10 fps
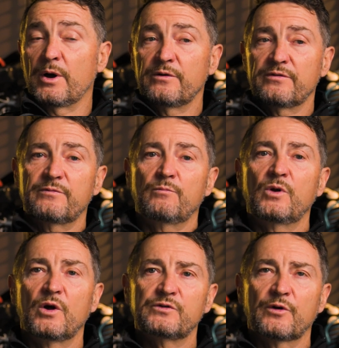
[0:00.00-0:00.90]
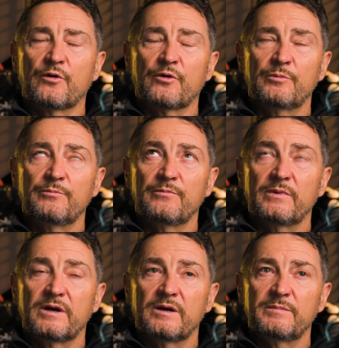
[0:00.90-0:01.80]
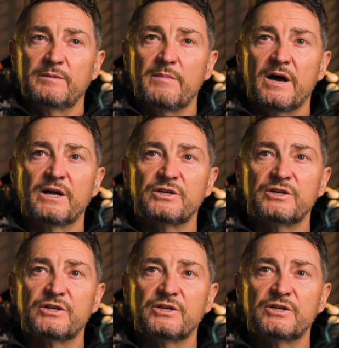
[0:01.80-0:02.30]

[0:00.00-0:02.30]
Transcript: both when I took a group in